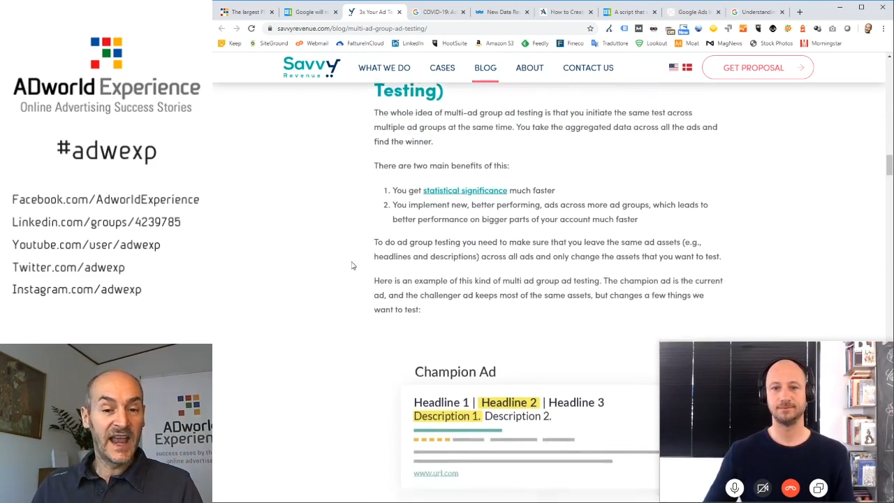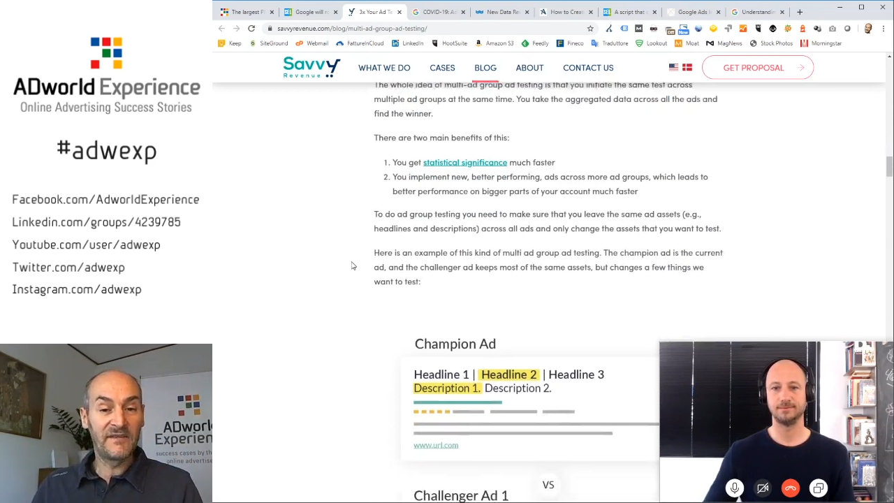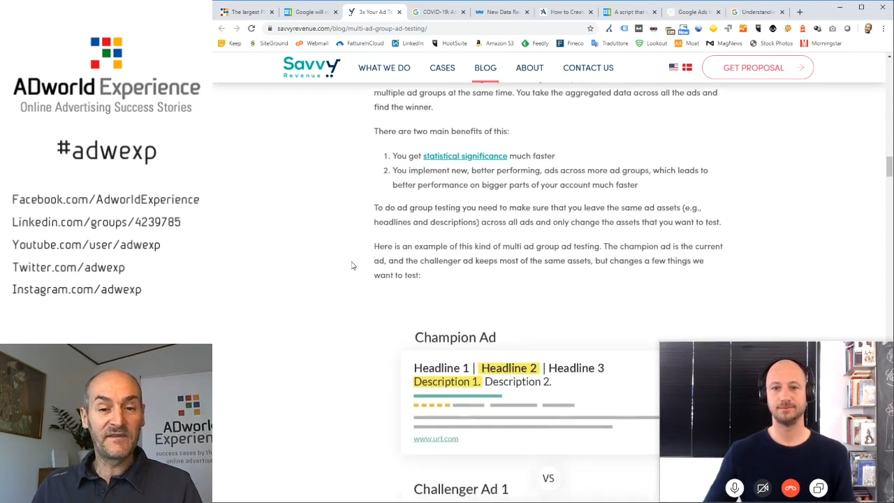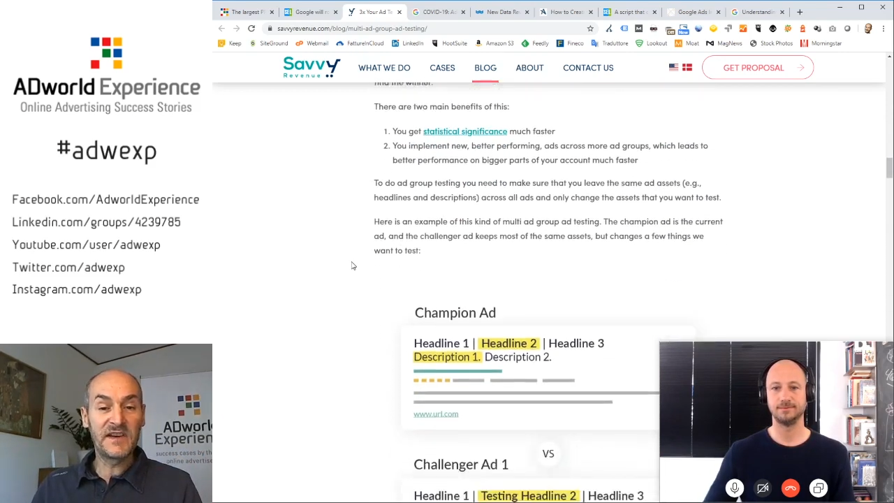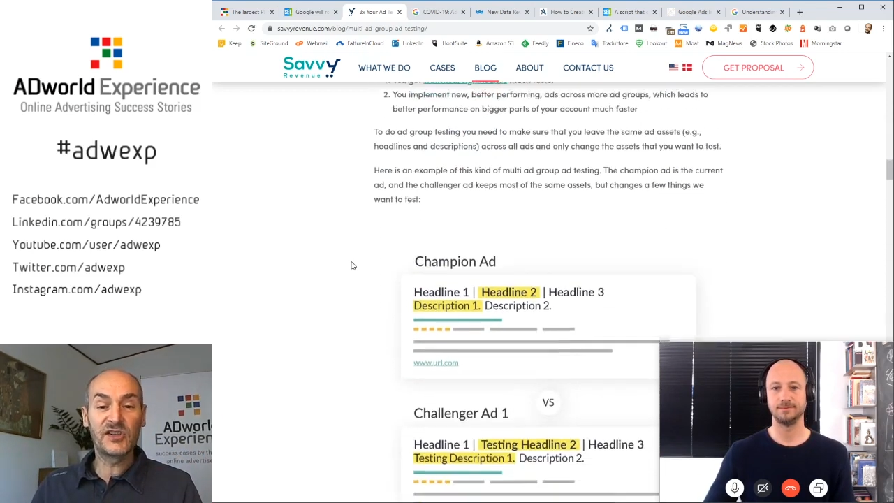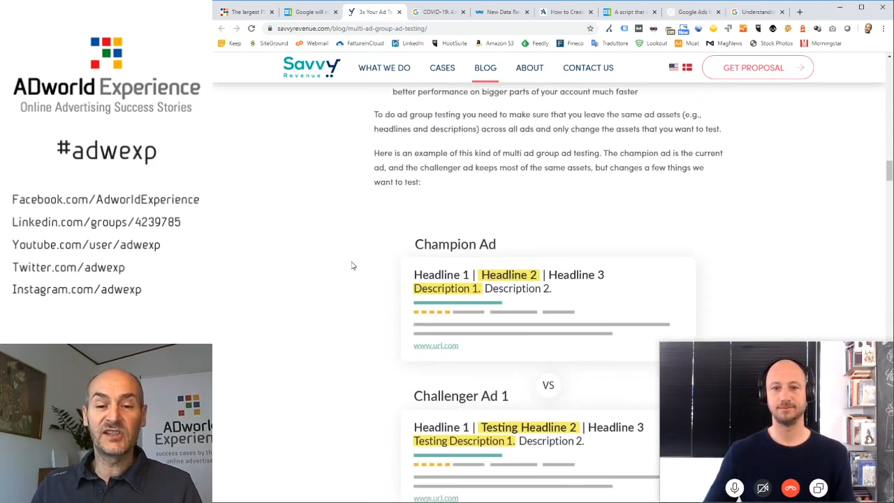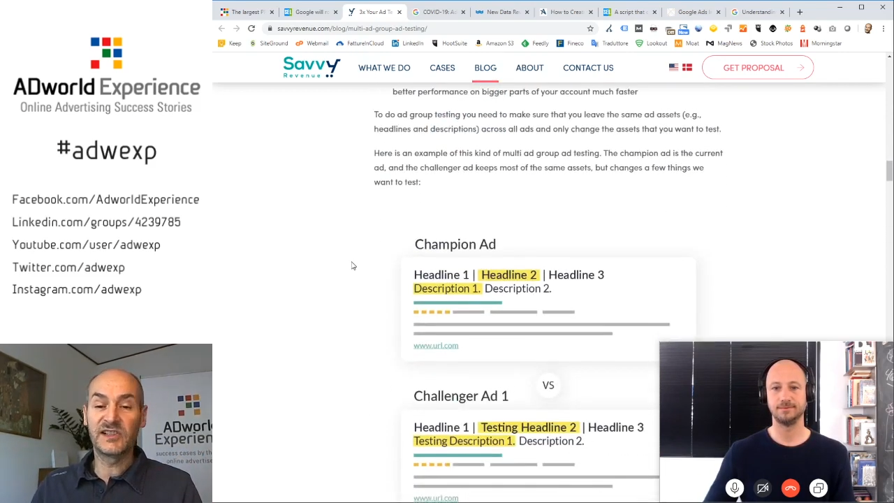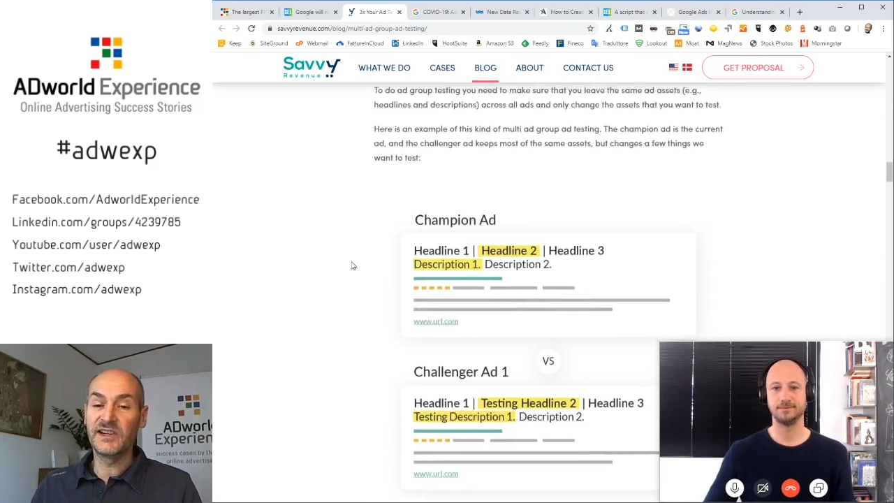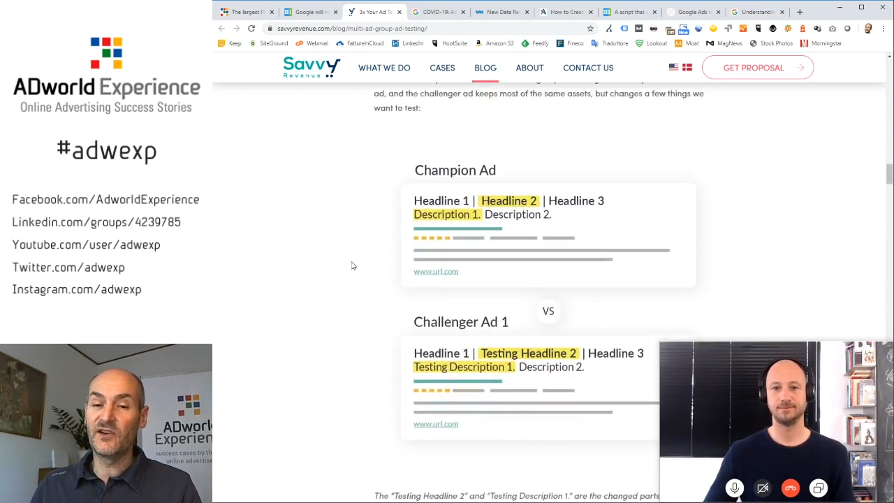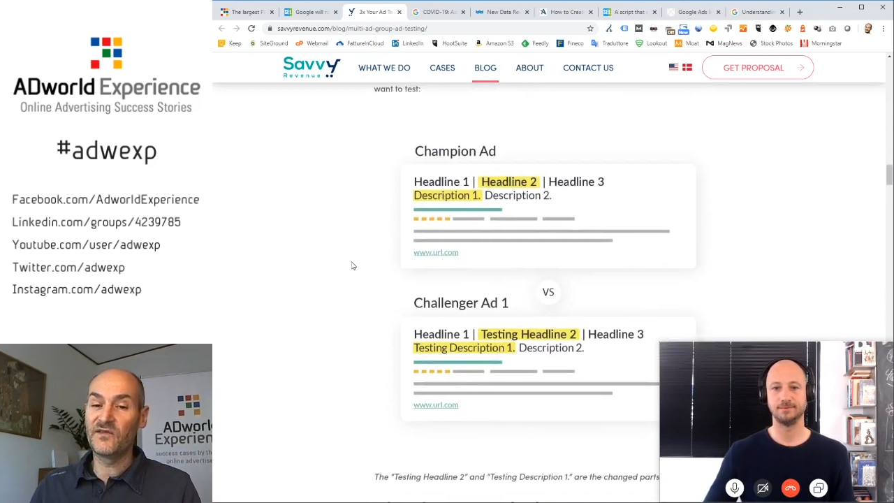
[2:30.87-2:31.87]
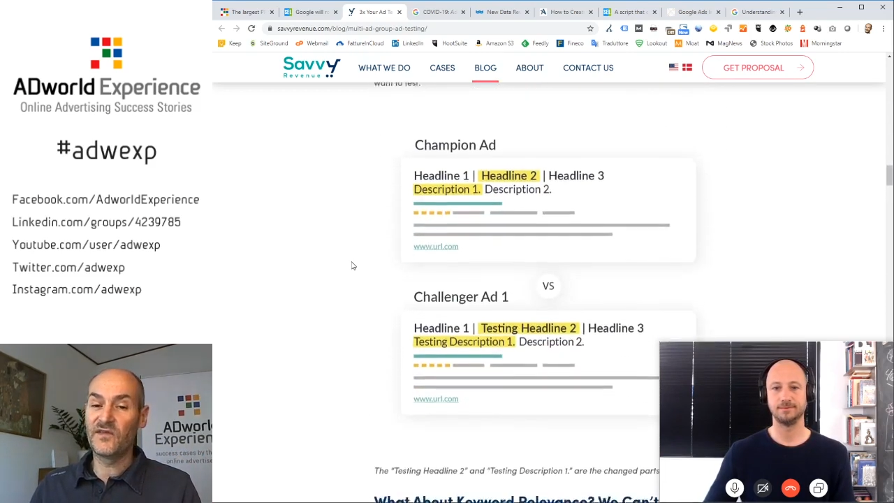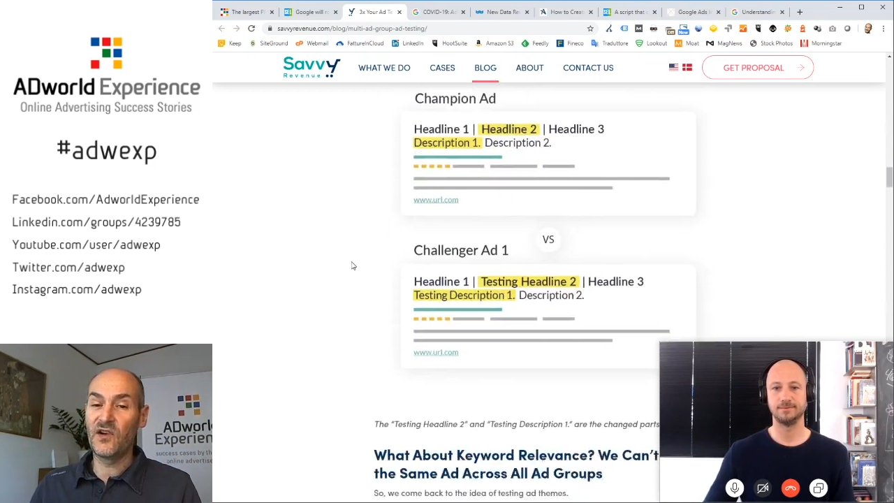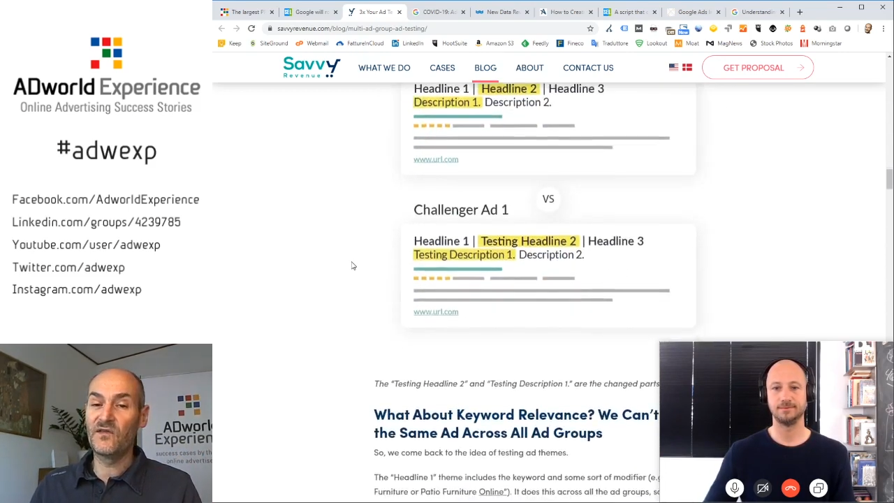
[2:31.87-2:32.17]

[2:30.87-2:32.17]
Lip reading: efficiency of